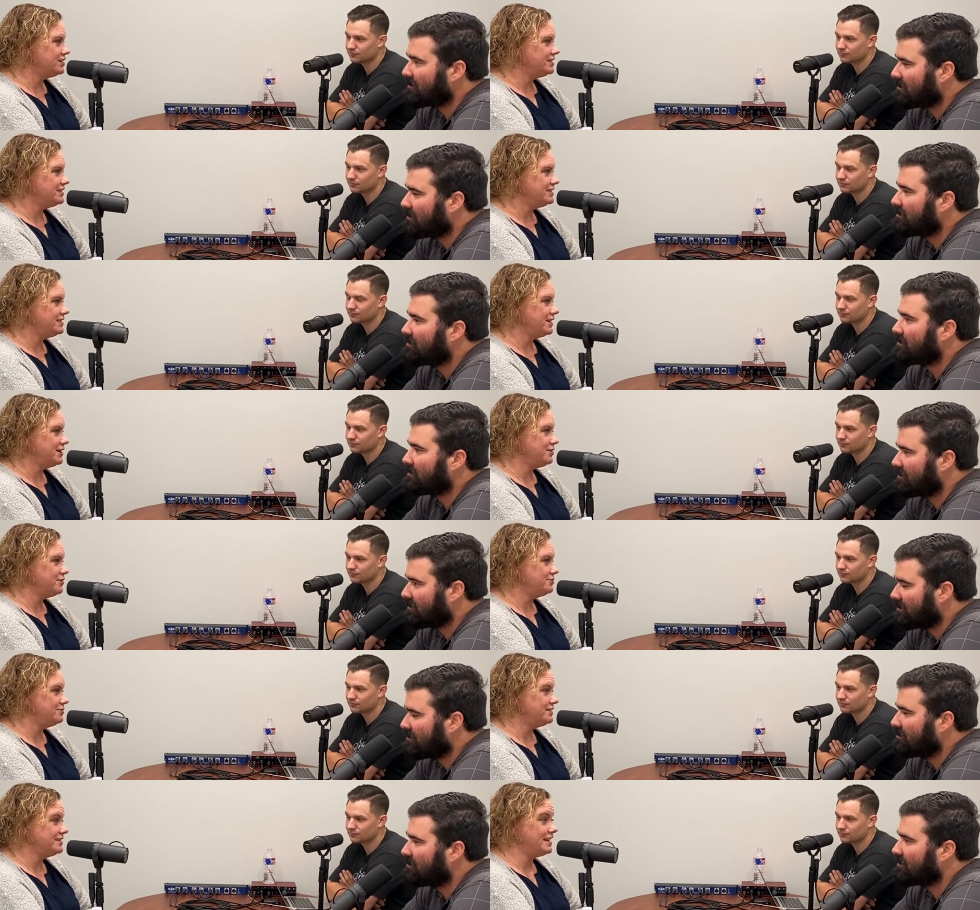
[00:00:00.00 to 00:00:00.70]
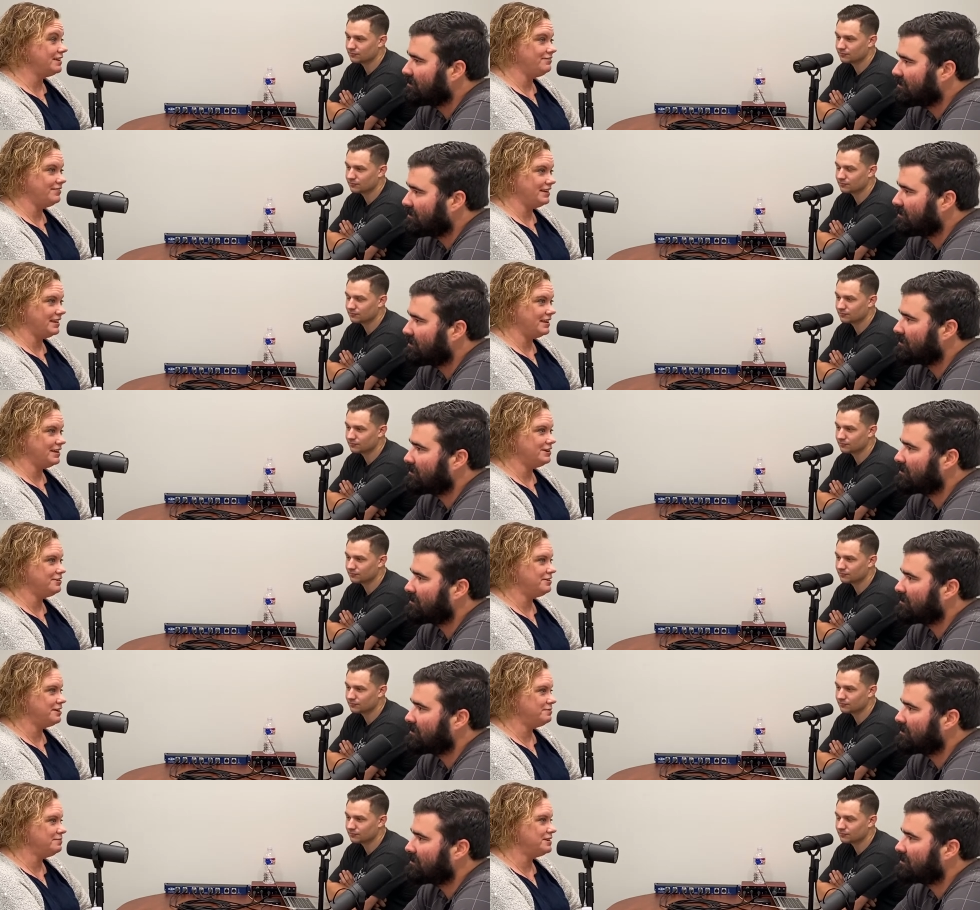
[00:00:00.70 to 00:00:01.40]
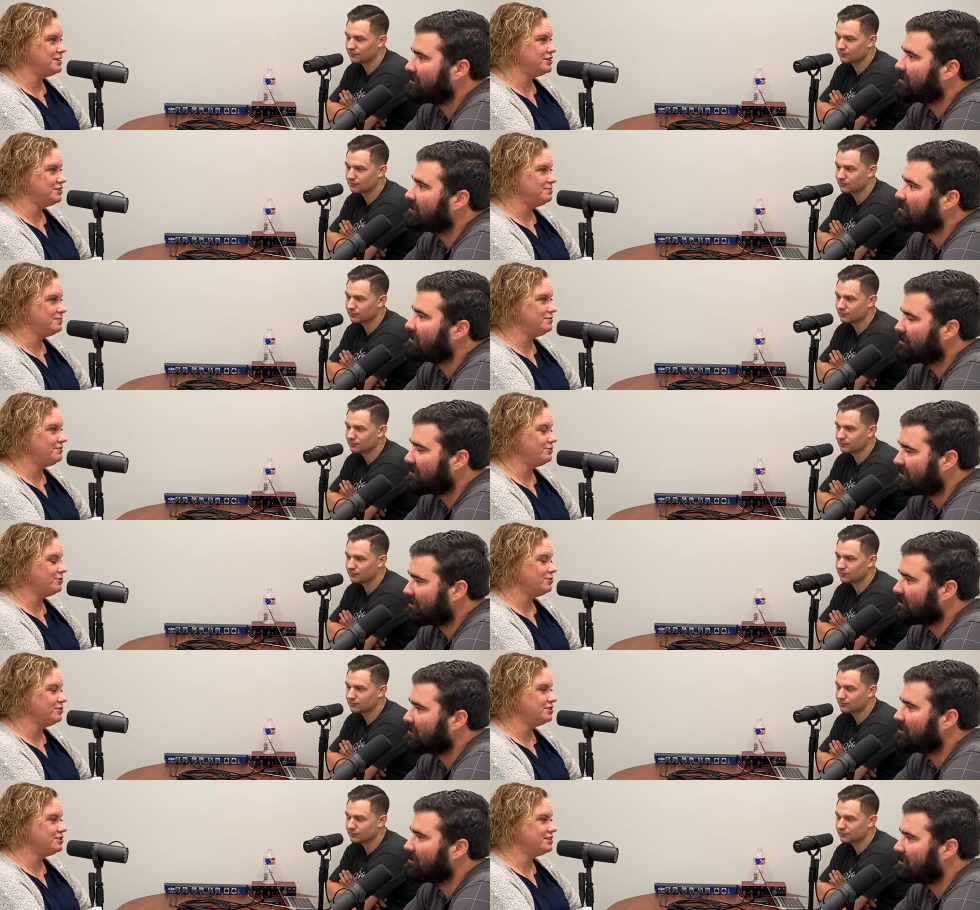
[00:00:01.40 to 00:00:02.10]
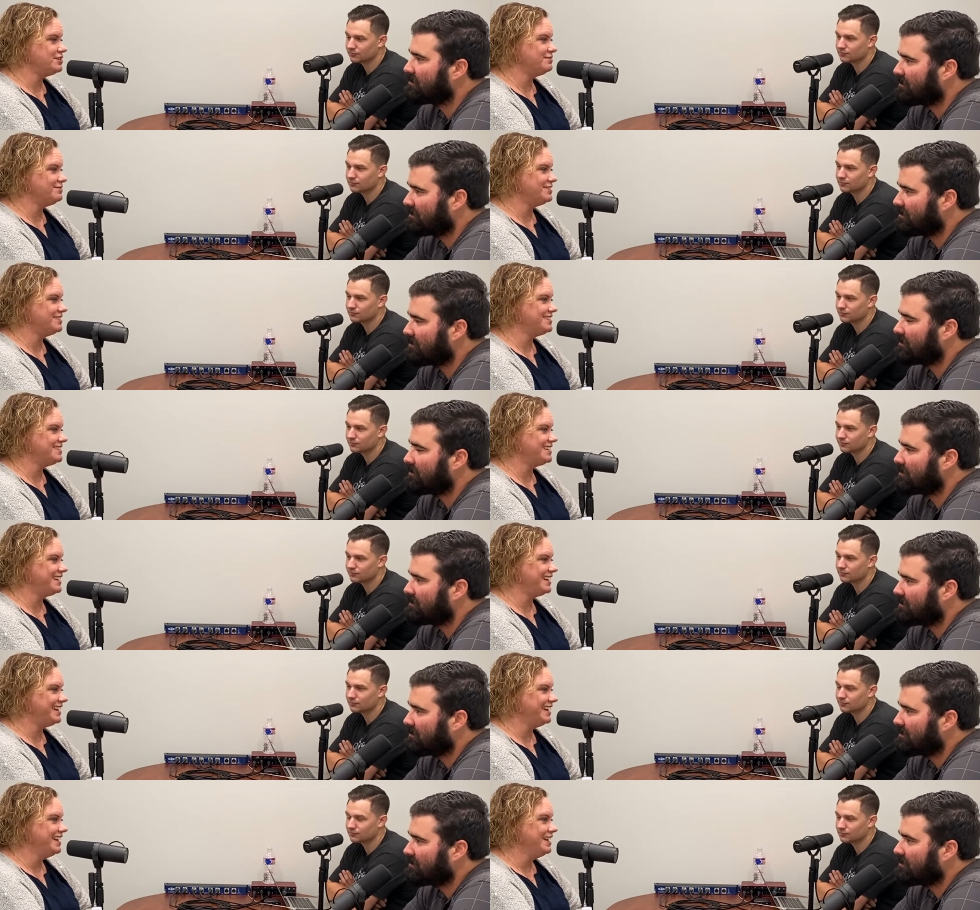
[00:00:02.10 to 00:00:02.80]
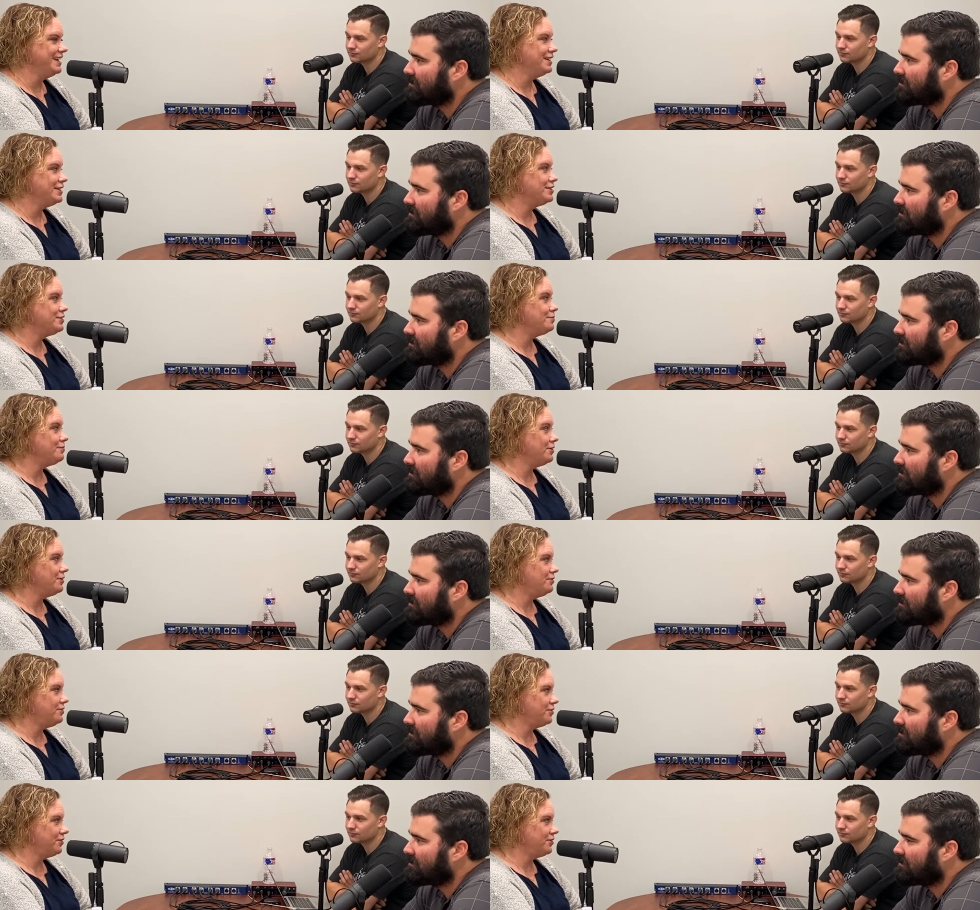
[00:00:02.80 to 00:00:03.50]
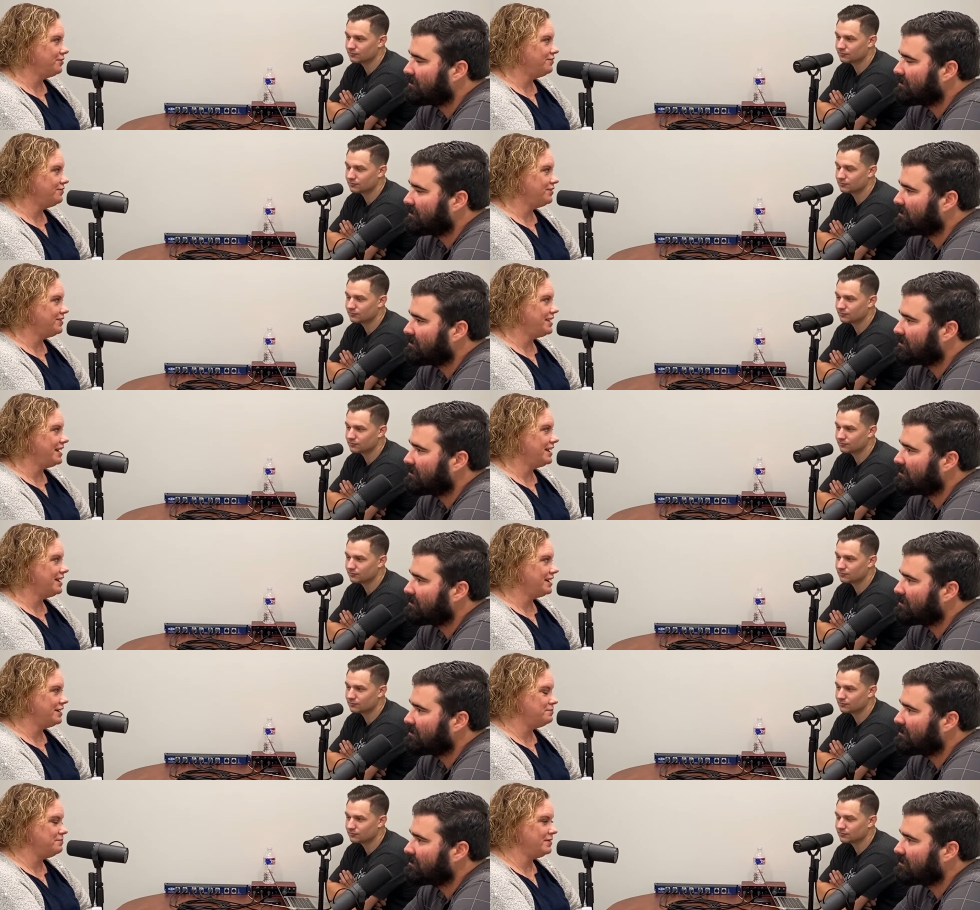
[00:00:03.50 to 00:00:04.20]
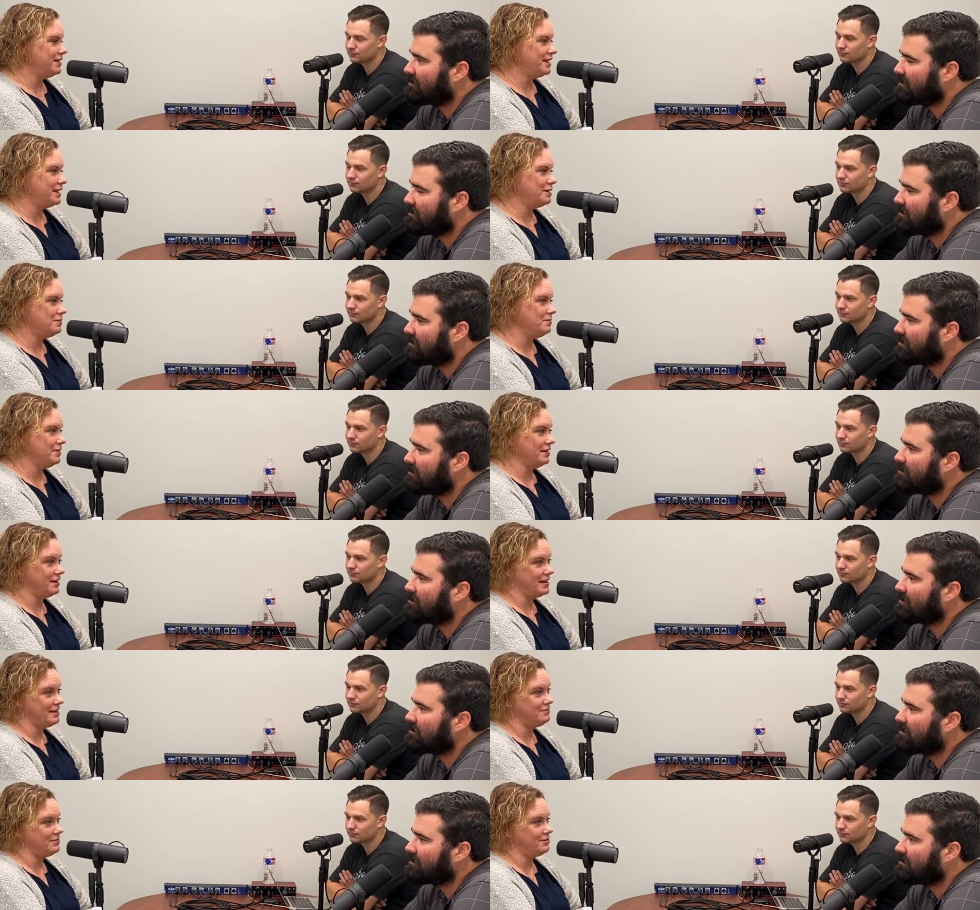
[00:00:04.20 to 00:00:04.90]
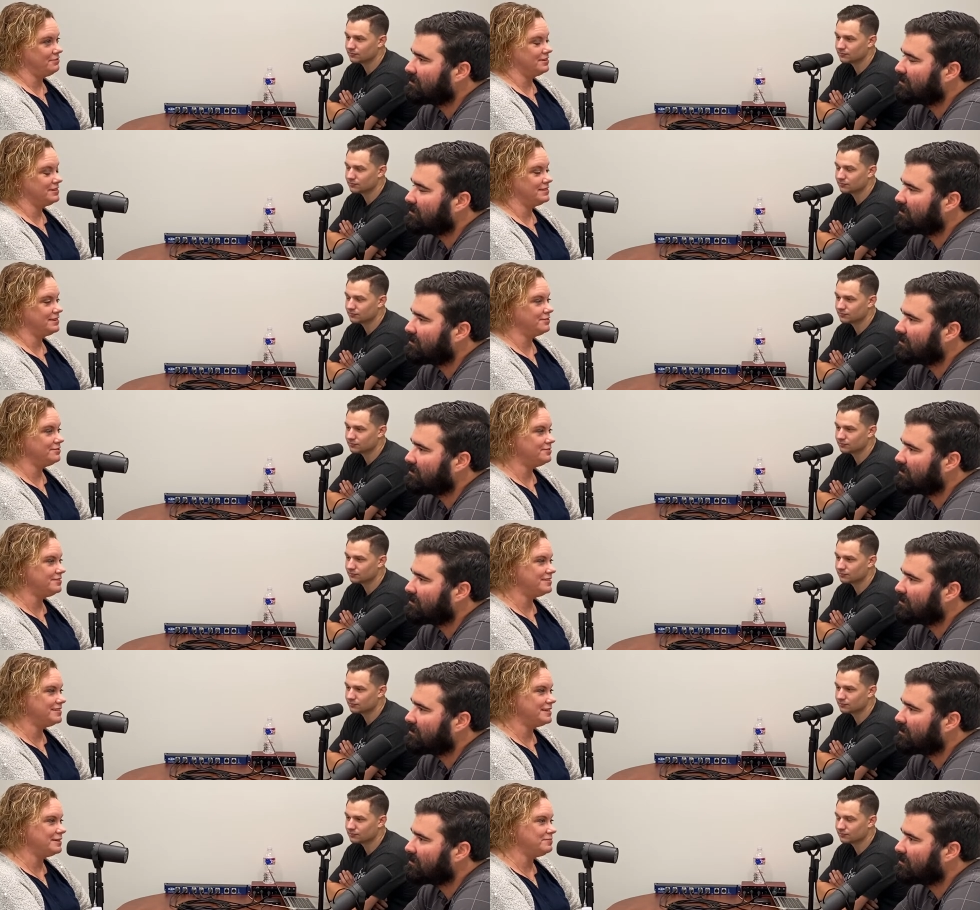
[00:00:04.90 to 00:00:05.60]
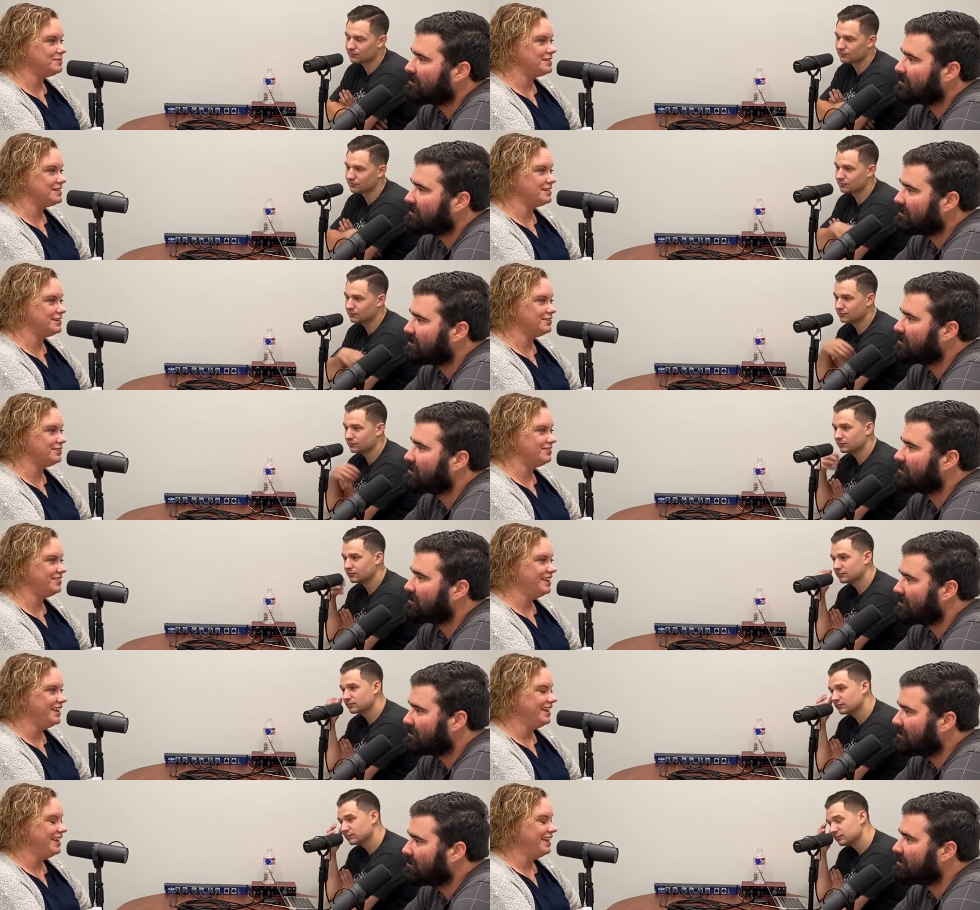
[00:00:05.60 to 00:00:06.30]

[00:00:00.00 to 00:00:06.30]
Speaker 1: And so Stephanie, who I'd mentioned before, she was uh, the broker for that company, but I've always owned Stepstone.